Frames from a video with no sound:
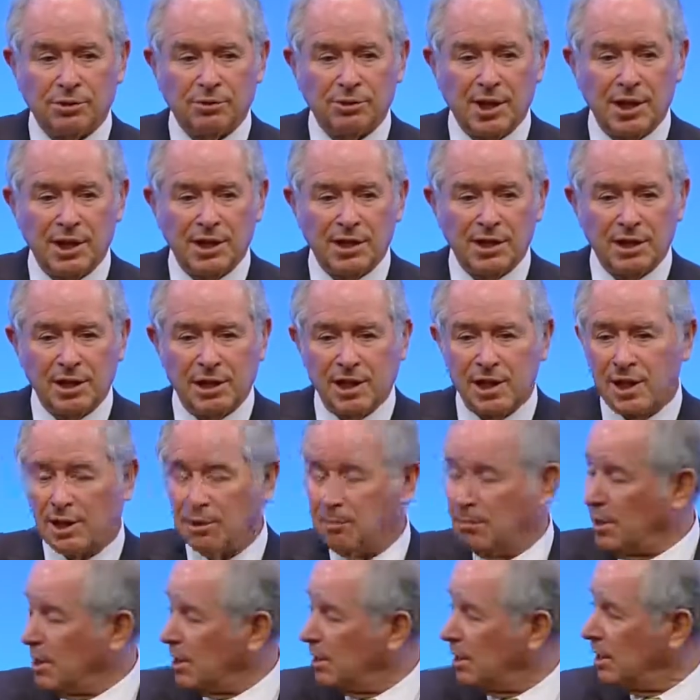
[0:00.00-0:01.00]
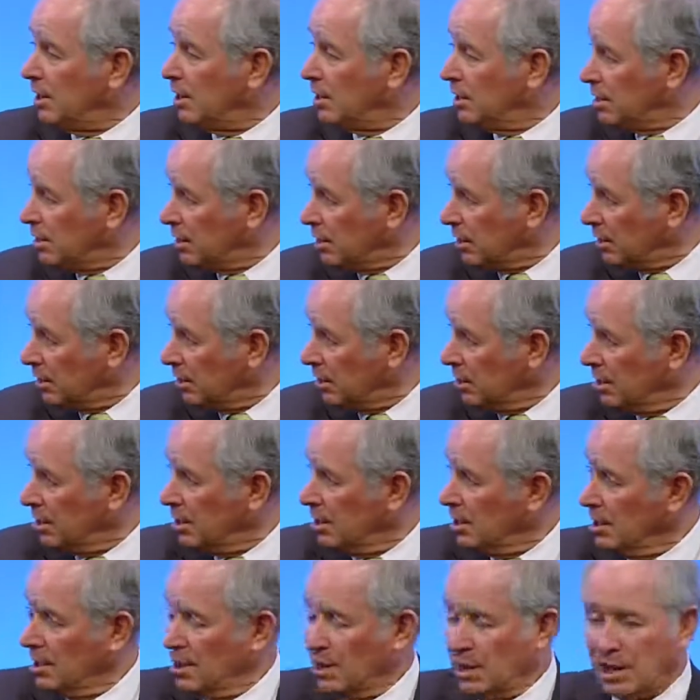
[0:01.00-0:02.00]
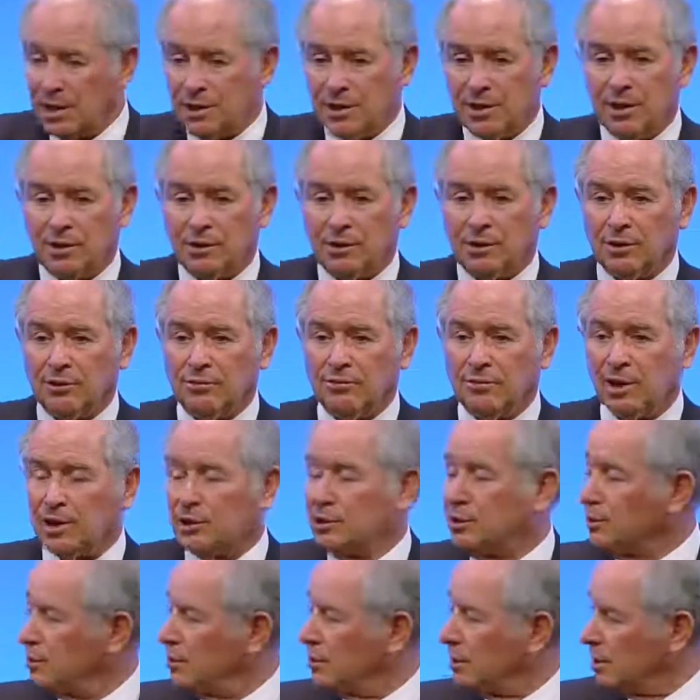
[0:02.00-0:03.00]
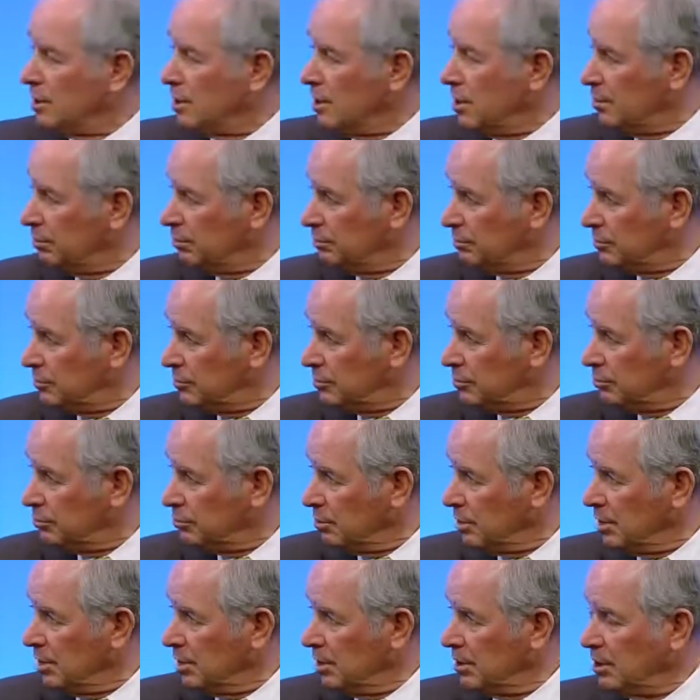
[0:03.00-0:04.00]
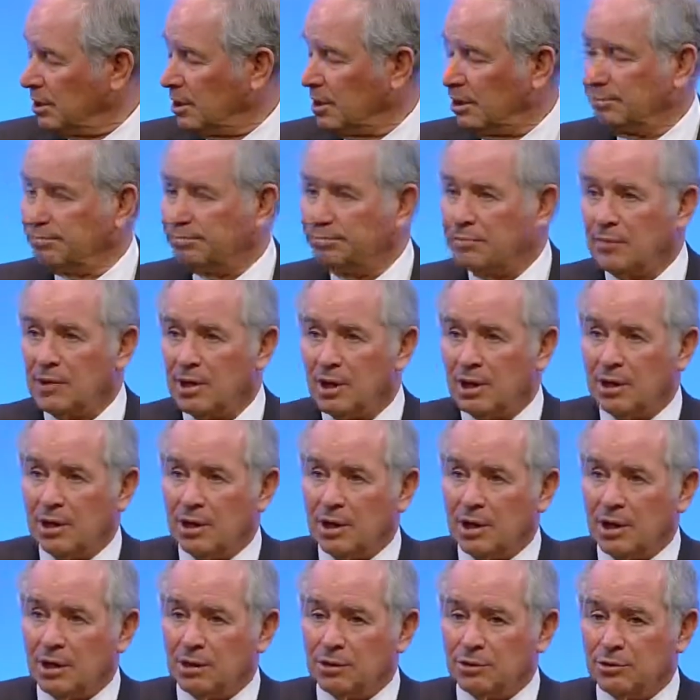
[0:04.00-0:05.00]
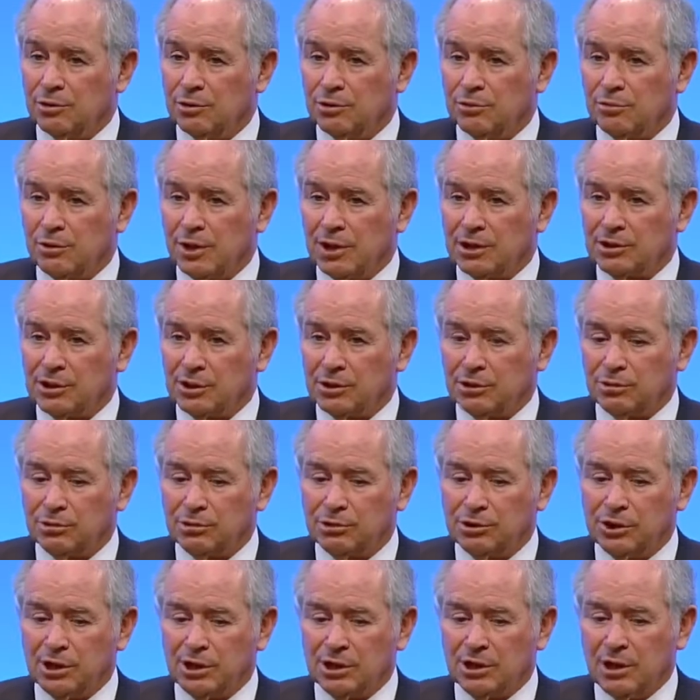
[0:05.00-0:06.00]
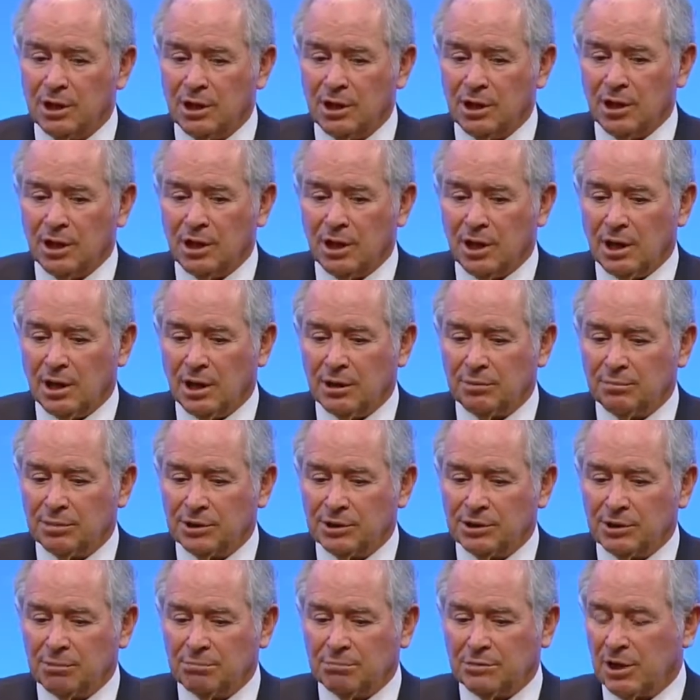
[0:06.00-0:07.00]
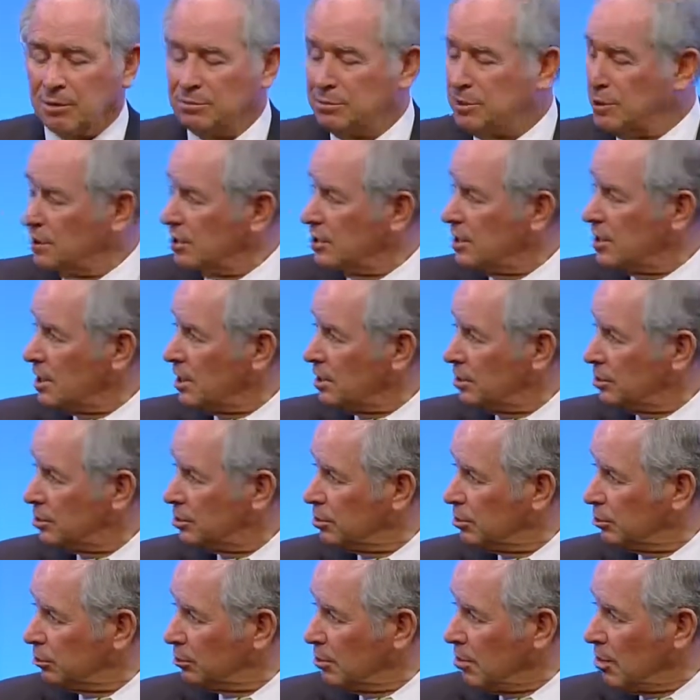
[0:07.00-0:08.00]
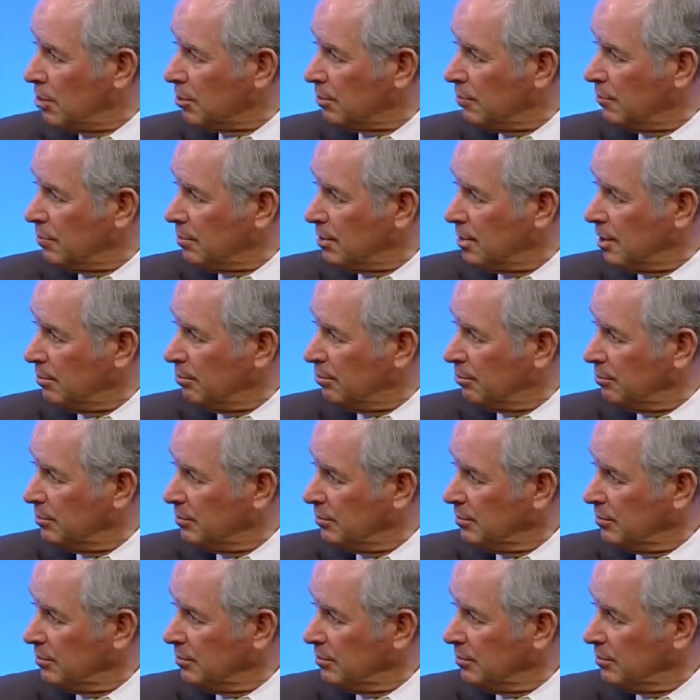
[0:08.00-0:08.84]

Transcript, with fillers: so they can think about anything, and they'll eventually come to a good resolution. But sometimes it takes so long for them